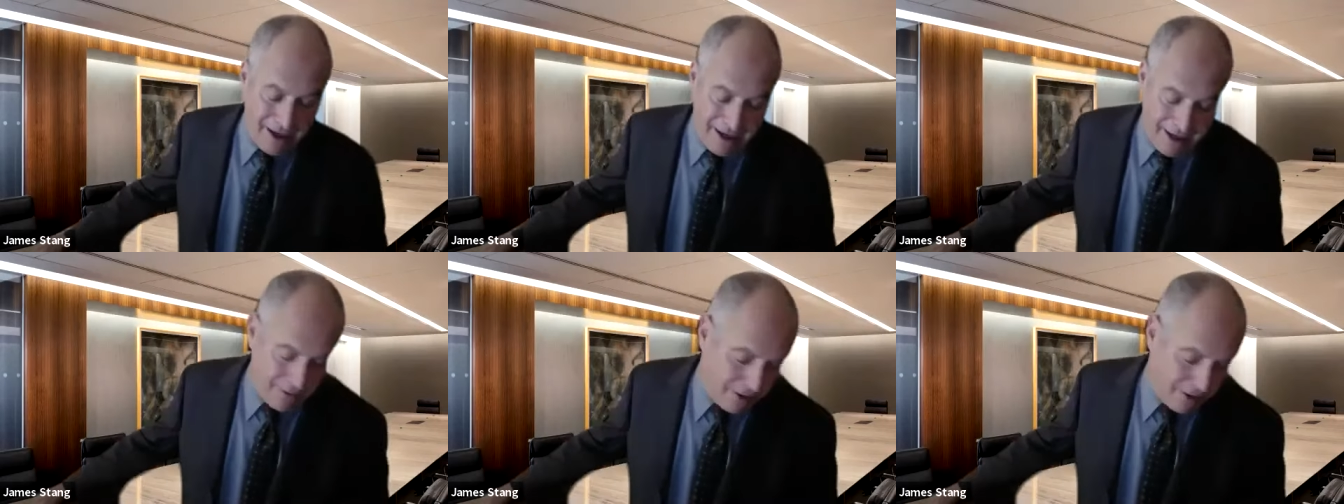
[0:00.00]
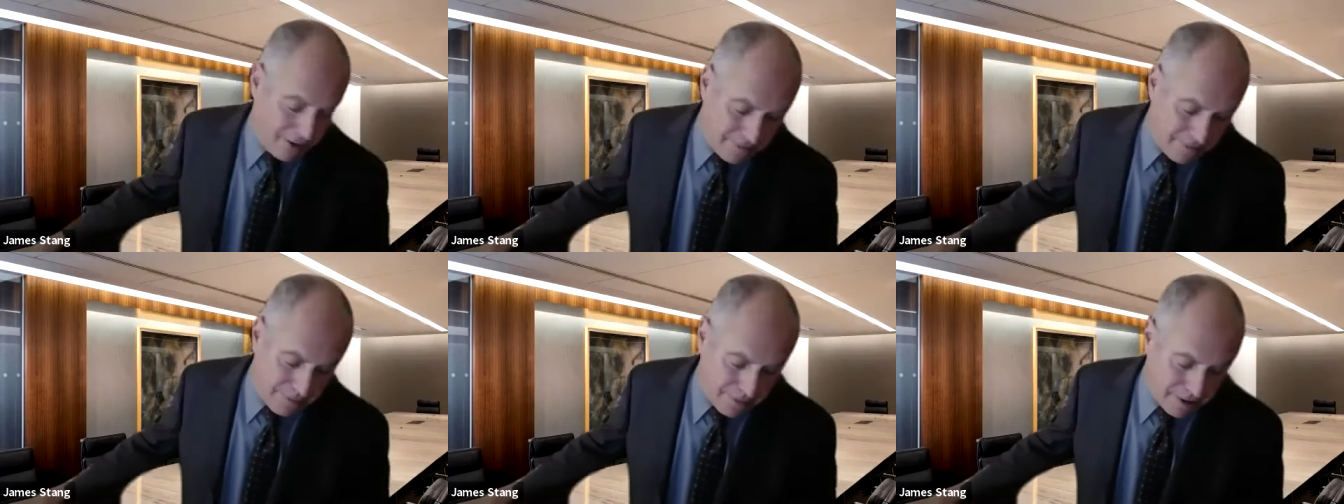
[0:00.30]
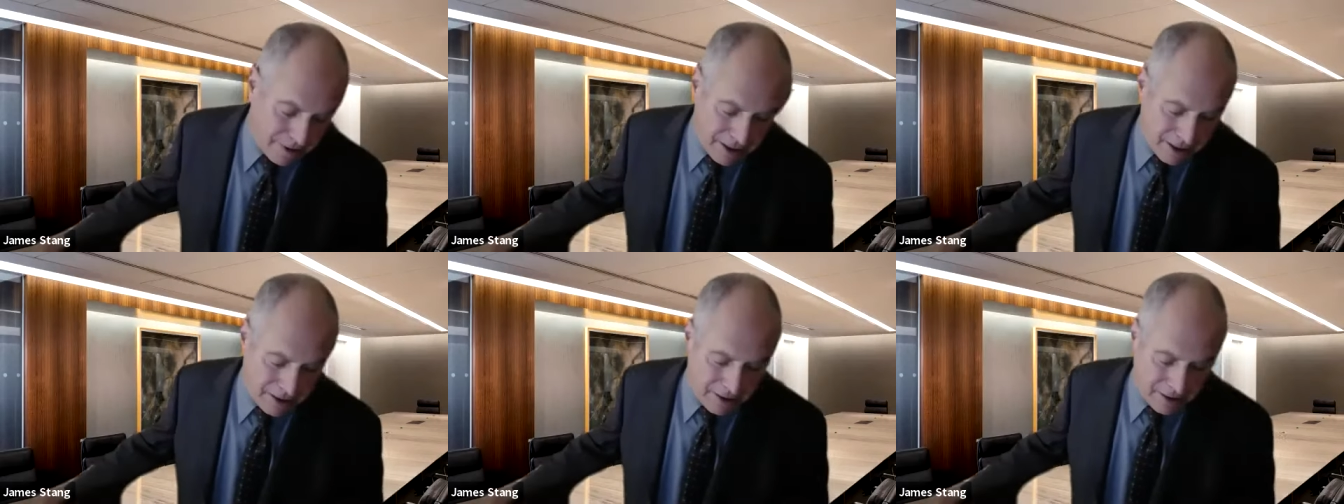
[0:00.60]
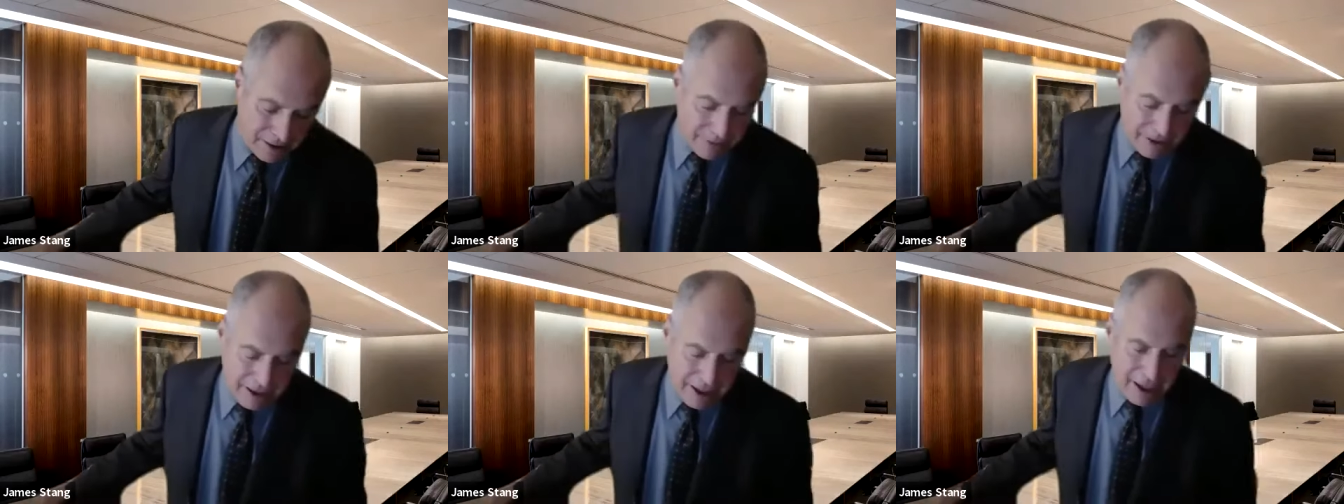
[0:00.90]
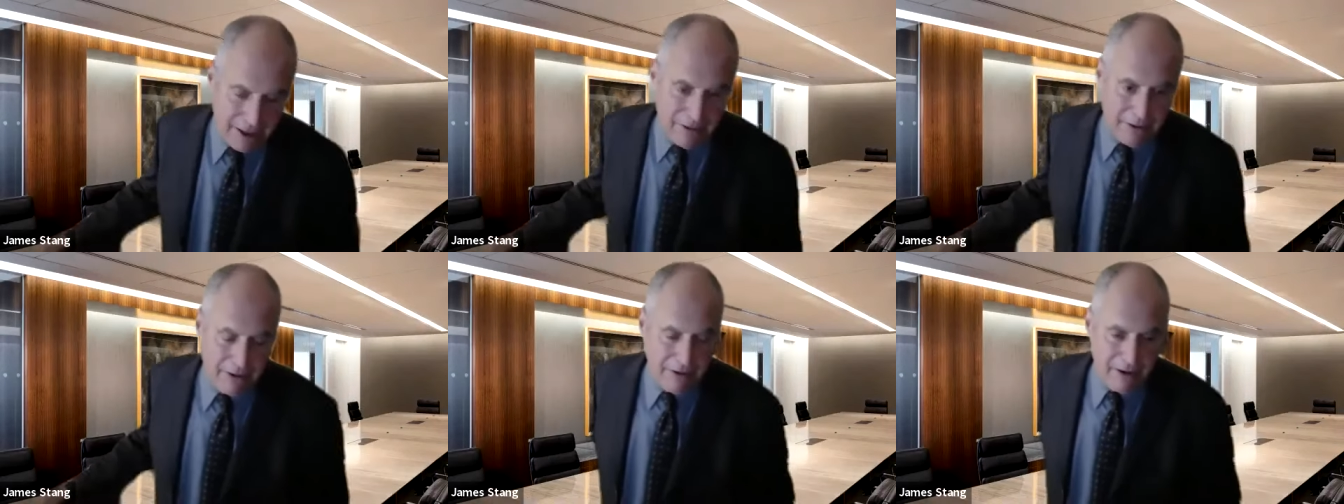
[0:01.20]
anyone's particular
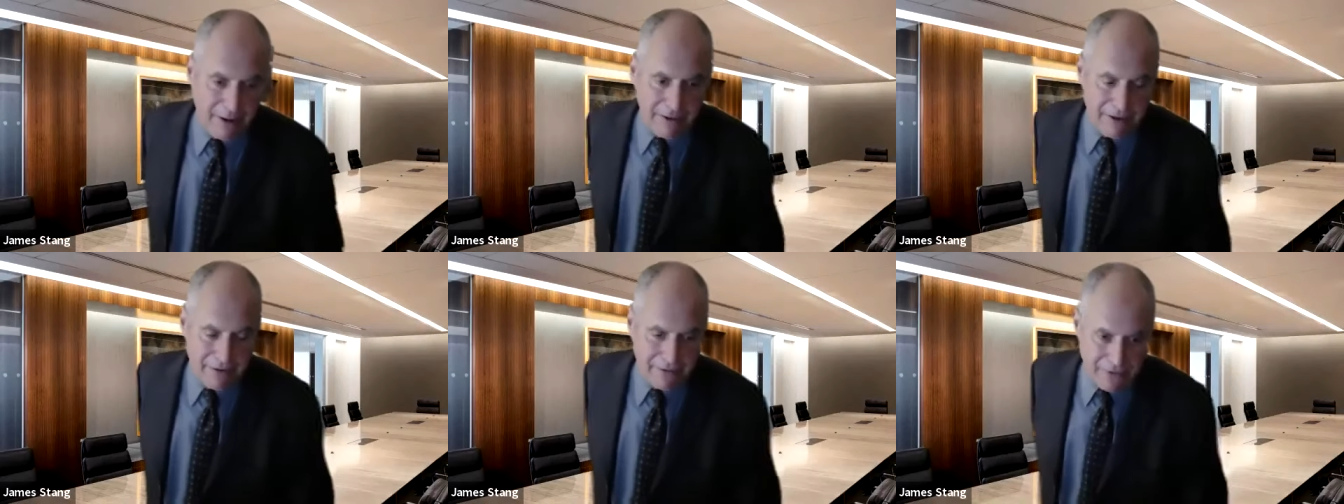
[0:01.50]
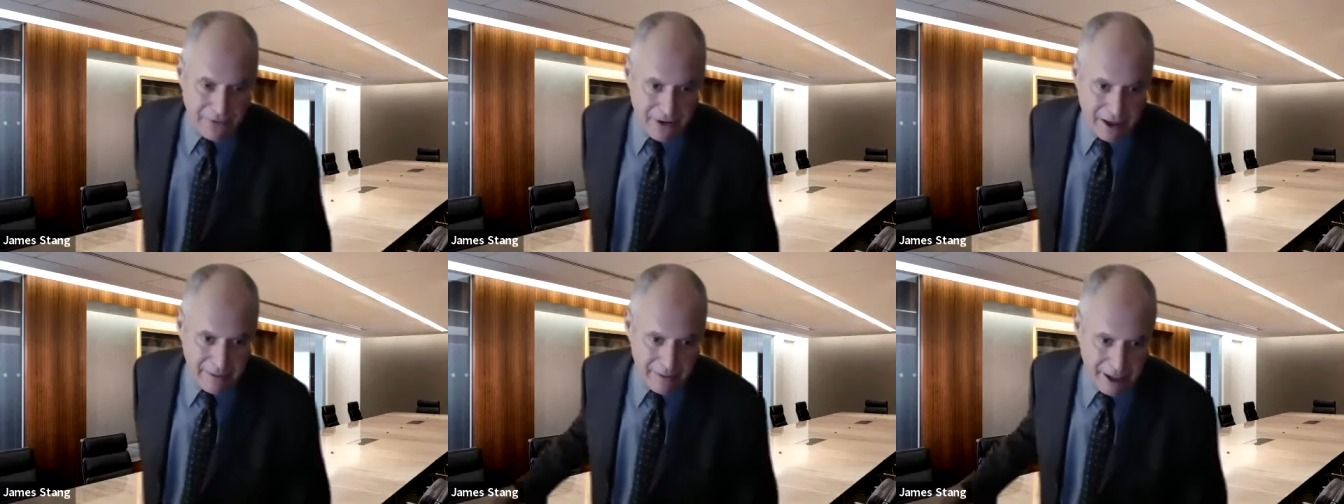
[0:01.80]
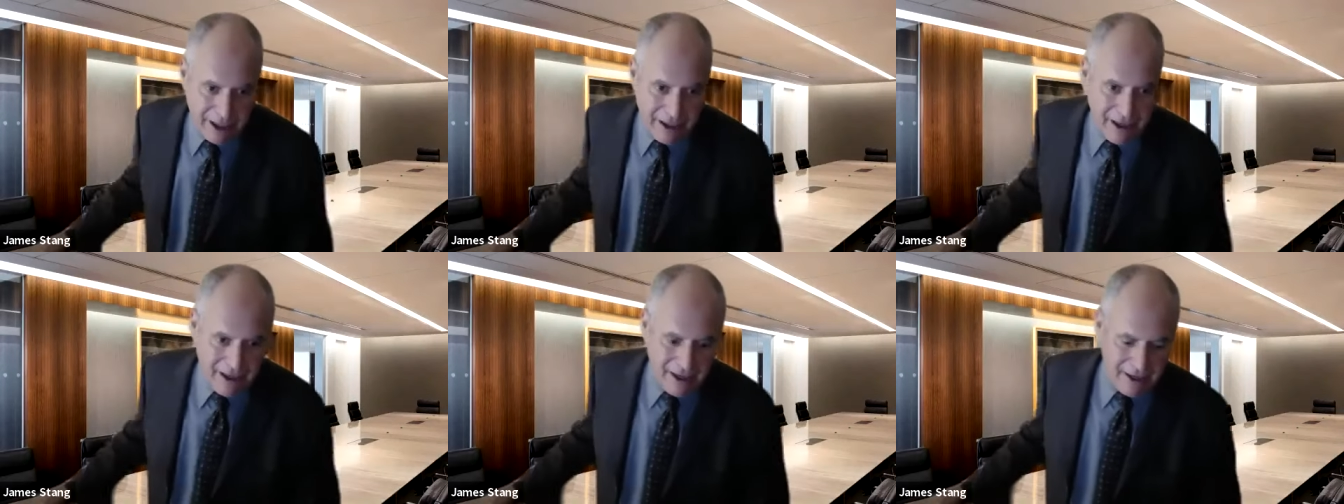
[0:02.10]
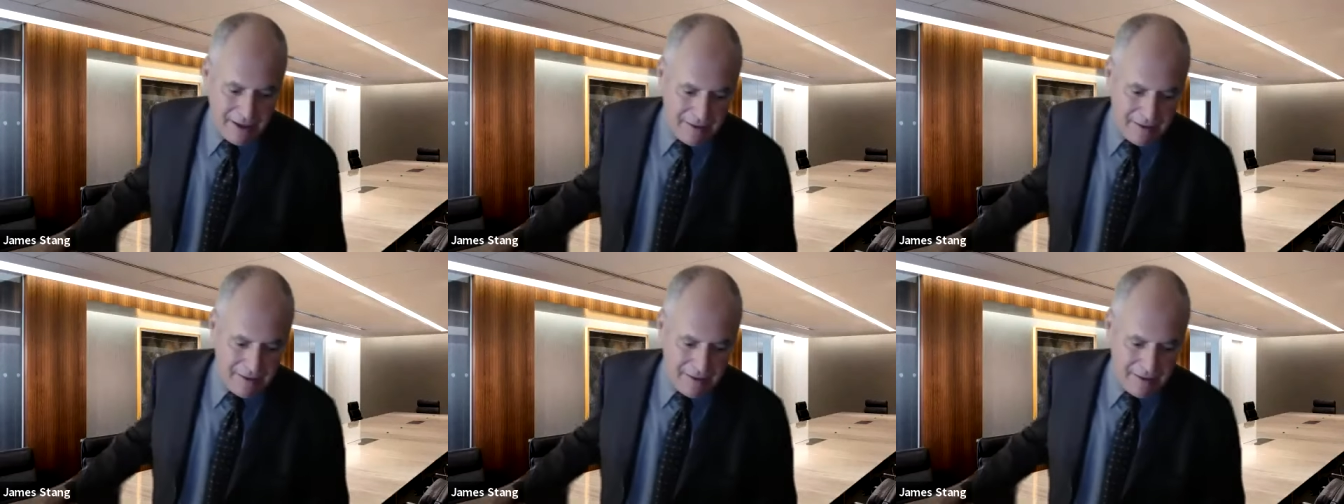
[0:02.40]
retainer agreement in front of me.